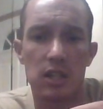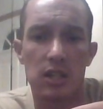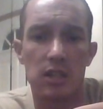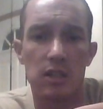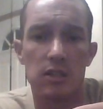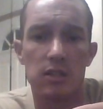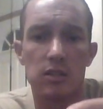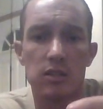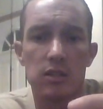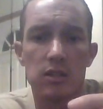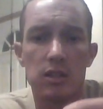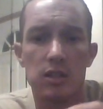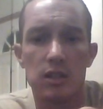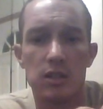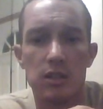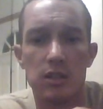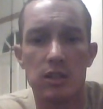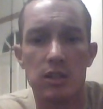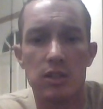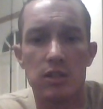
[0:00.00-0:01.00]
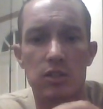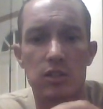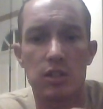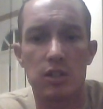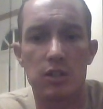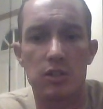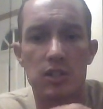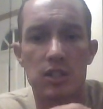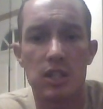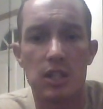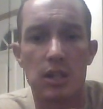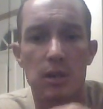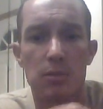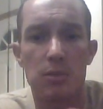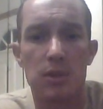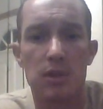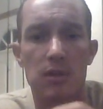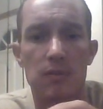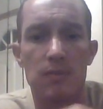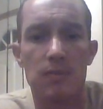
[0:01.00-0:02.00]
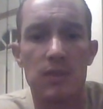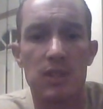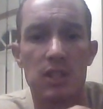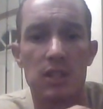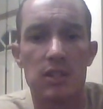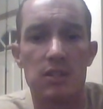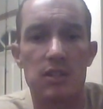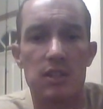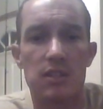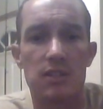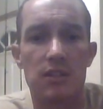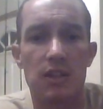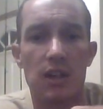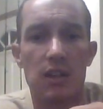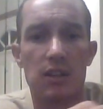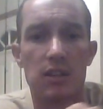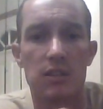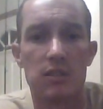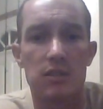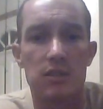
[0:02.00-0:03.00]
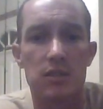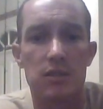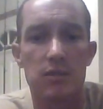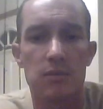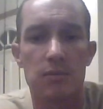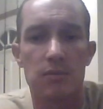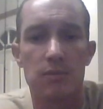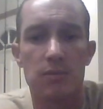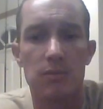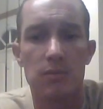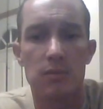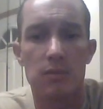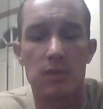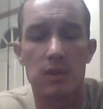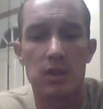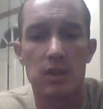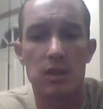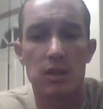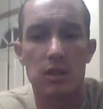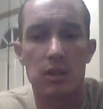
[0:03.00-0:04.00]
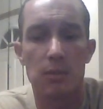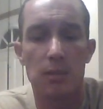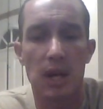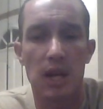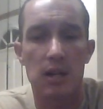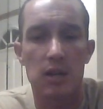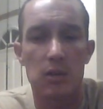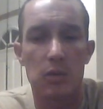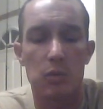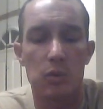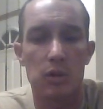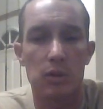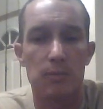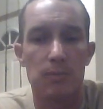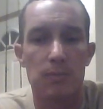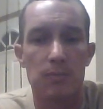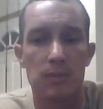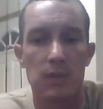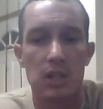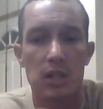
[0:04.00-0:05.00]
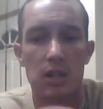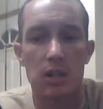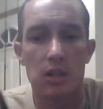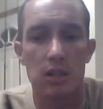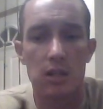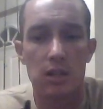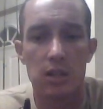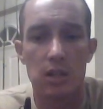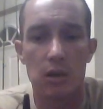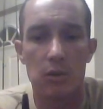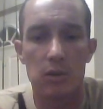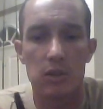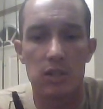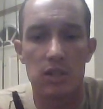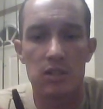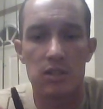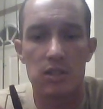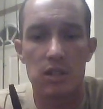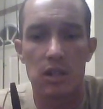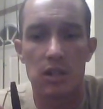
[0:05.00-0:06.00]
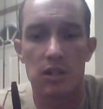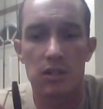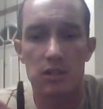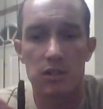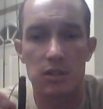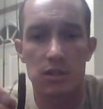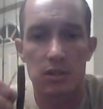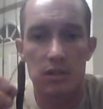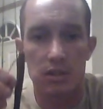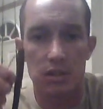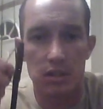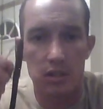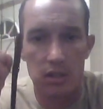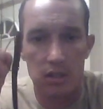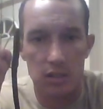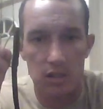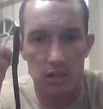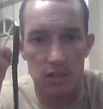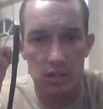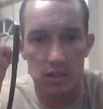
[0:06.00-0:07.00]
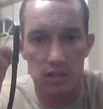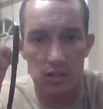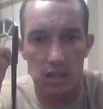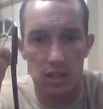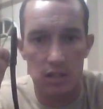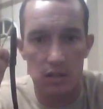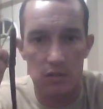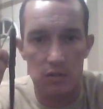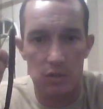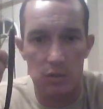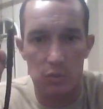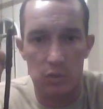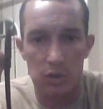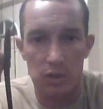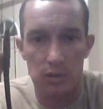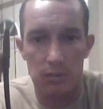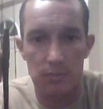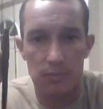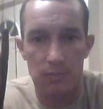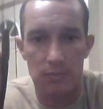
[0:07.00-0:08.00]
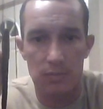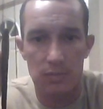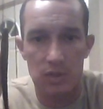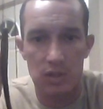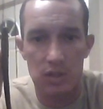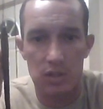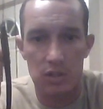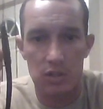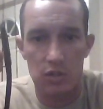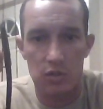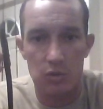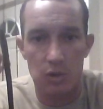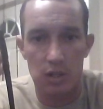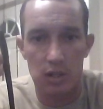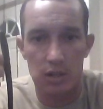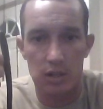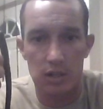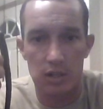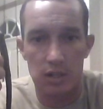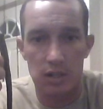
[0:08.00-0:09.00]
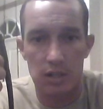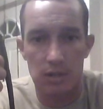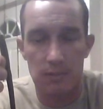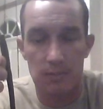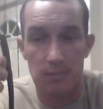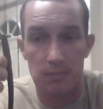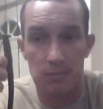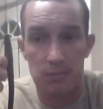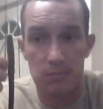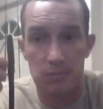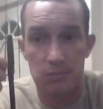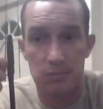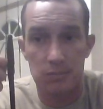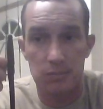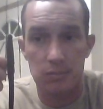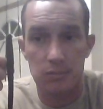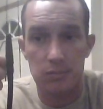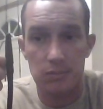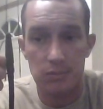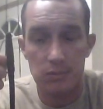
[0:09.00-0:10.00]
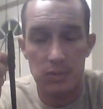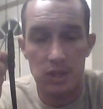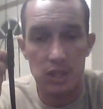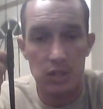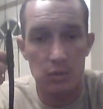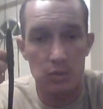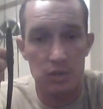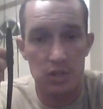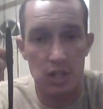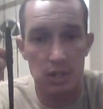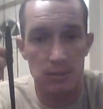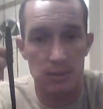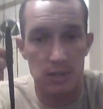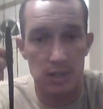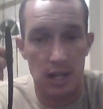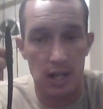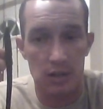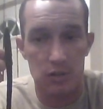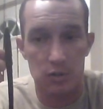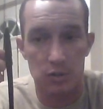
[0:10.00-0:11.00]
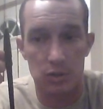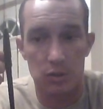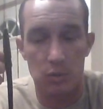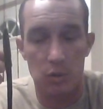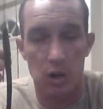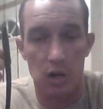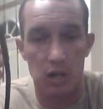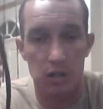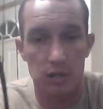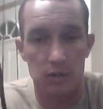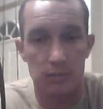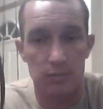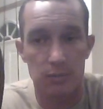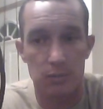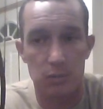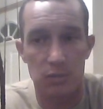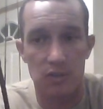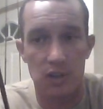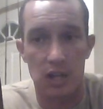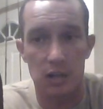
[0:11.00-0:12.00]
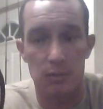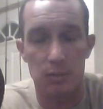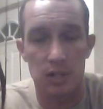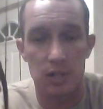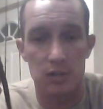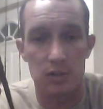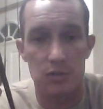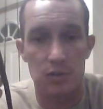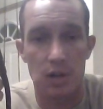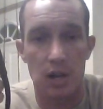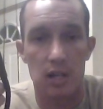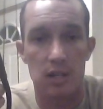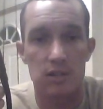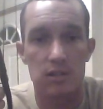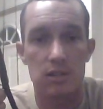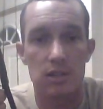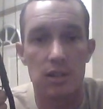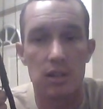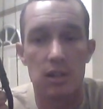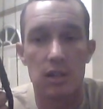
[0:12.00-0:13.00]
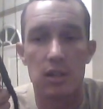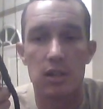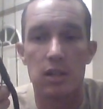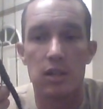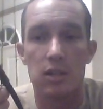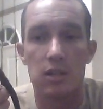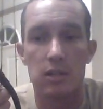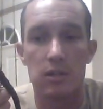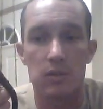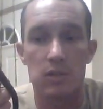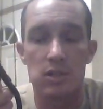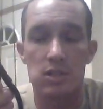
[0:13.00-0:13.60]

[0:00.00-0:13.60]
in, so your tip is inside the back of the worm. Now what this does is that gives your worm the straight look, which keeps it natural in the water, providing better strikes. The